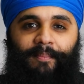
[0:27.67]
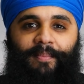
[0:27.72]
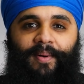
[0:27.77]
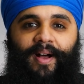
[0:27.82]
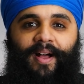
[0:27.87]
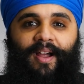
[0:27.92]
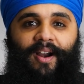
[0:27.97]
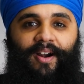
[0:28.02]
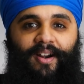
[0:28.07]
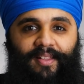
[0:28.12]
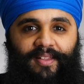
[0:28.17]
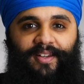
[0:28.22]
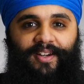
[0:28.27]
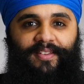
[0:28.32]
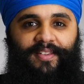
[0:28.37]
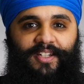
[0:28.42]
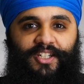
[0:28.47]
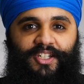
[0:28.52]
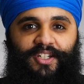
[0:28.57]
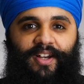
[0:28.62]
But earlier
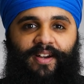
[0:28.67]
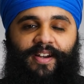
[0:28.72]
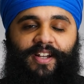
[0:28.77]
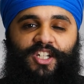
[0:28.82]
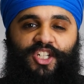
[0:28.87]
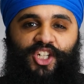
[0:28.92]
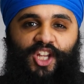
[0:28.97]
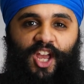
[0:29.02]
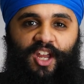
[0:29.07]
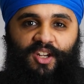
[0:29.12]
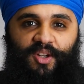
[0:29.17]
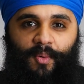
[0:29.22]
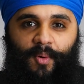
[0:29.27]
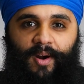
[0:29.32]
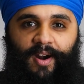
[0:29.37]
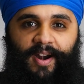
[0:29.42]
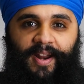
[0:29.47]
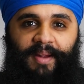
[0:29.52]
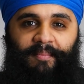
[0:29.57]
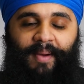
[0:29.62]
this year in
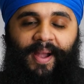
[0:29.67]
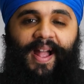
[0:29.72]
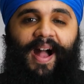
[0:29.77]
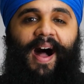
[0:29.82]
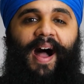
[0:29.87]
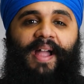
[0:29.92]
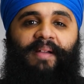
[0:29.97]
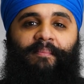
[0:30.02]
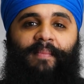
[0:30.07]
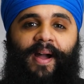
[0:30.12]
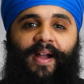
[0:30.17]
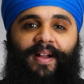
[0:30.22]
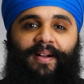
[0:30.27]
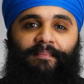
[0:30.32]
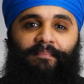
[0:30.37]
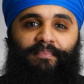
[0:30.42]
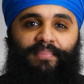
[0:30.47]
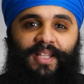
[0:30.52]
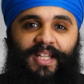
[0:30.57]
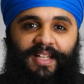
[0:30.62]
January, my iMac
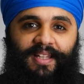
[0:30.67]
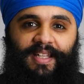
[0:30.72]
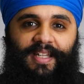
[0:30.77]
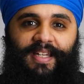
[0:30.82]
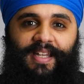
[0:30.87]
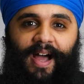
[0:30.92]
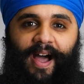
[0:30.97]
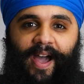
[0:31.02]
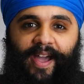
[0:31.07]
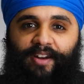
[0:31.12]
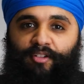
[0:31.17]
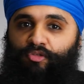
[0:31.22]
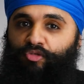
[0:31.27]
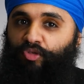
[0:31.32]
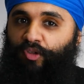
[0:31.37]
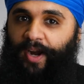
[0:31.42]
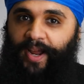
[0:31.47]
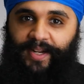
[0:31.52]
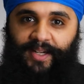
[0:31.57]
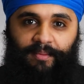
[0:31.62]
completely died
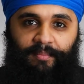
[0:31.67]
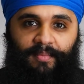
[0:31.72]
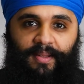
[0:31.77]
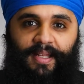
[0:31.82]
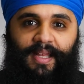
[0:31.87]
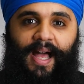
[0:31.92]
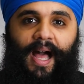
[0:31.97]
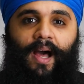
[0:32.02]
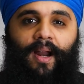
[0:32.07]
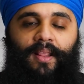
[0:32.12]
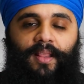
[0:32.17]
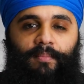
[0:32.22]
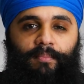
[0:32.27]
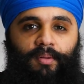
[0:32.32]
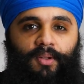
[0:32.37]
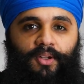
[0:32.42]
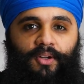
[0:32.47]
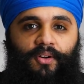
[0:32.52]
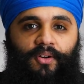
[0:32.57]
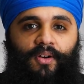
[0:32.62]
randomly out of the
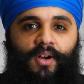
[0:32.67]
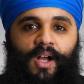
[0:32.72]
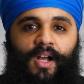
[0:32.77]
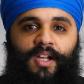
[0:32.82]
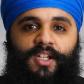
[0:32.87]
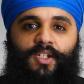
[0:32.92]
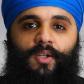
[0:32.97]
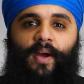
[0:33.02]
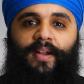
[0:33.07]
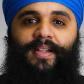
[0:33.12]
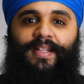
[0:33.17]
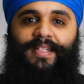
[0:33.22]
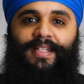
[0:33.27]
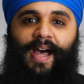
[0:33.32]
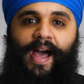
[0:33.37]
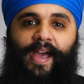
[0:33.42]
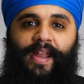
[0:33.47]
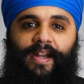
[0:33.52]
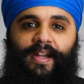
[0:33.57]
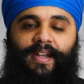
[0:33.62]
blue, so I
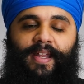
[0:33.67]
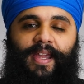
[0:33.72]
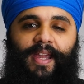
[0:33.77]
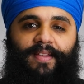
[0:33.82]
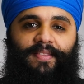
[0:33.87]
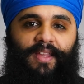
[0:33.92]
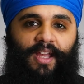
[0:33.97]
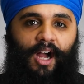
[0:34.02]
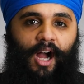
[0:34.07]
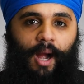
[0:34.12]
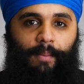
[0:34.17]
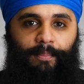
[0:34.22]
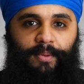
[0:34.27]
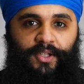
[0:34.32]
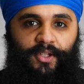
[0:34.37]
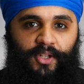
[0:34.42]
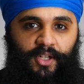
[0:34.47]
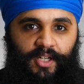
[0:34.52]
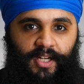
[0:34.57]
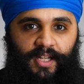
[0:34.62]
decided to take the
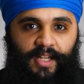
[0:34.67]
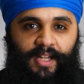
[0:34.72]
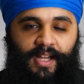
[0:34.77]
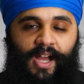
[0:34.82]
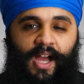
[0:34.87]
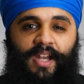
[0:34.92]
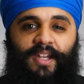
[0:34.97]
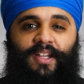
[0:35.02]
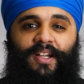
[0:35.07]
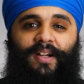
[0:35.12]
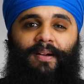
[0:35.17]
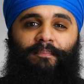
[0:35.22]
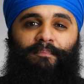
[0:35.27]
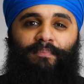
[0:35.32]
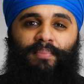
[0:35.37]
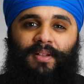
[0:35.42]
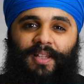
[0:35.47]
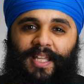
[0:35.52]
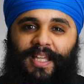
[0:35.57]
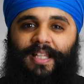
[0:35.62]
opportunity to
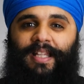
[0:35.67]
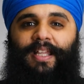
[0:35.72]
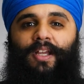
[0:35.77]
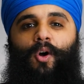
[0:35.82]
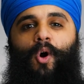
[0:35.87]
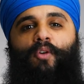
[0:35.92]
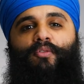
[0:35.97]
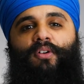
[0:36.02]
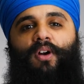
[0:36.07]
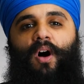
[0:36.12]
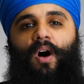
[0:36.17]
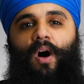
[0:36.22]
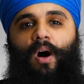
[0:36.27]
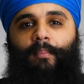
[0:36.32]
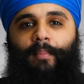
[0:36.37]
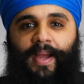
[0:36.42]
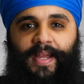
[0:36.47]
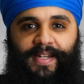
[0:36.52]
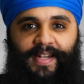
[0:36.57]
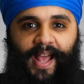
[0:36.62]
completely overhaul
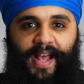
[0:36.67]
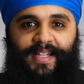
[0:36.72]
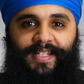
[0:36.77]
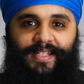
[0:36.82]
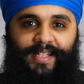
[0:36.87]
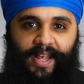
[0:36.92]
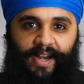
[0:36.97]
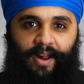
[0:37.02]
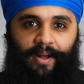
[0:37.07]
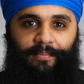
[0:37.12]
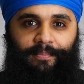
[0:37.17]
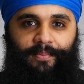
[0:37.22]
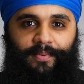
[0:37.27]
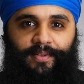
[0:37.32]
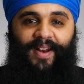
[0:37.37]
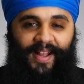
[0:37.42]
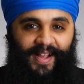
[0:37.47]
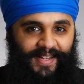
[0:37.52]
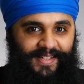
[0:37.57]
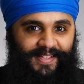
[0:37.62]
my desk setup.
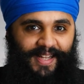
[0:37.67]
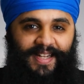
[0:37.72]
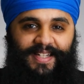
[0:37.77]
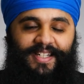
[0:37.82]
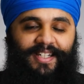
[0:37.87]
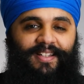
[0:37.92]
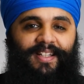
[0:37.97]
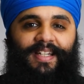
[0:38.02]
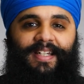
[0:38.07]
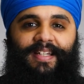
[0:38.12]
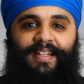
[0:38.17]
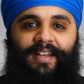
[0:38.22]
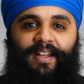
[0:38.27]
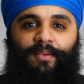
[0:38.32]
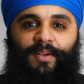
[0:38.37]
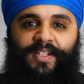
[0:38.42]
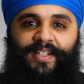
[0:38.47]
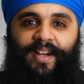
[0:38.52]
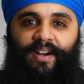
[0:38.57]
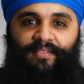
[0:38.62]
What I essentially did
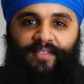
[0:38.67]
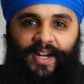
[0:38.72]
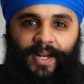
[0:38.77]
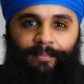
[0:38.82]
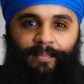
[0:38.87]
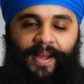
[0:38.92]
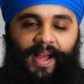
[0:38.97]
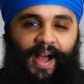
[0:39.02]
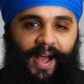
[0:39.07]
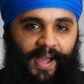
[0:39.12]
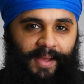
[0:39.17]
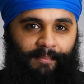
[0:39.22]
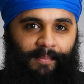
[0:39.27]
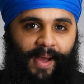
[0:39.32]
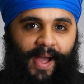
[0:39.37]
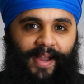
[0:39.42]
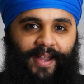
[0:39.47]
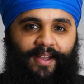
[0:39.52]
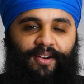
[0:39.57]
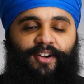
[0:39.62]
was get rid of my
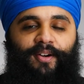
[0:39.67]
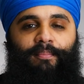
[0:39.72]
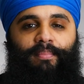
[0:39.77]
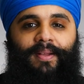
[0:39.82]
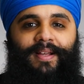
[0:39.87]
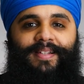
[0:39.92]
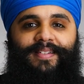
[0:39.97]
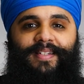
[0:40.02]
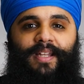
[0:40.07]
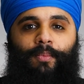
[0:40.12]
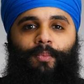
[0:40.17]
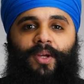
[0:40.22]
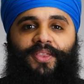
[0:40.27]
iMac and replace it